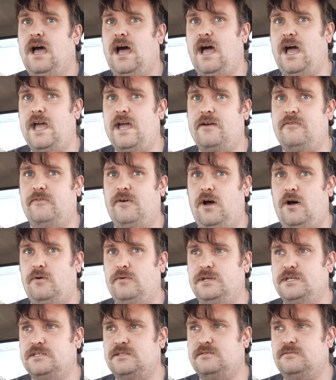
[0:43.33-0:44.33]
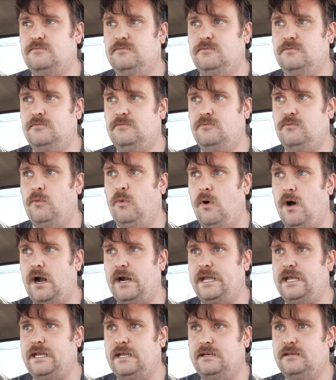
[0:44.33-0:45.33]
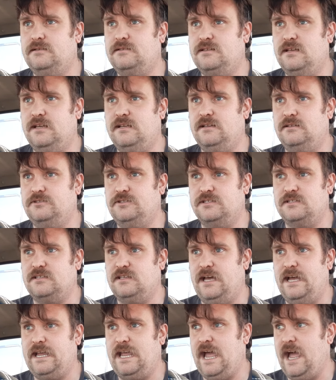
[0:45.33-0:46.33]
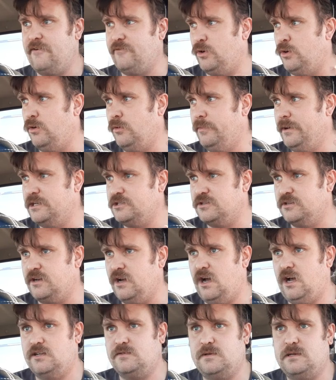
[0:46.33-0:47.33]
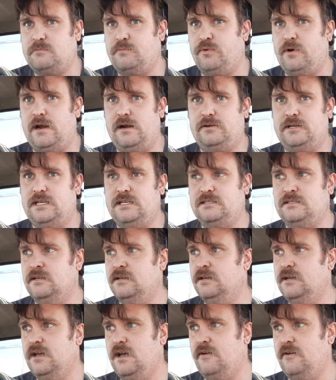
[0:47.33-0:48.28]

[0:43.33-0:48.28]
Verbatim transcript: I have always wanted to just like have a whole bunch of Cosmic Brownies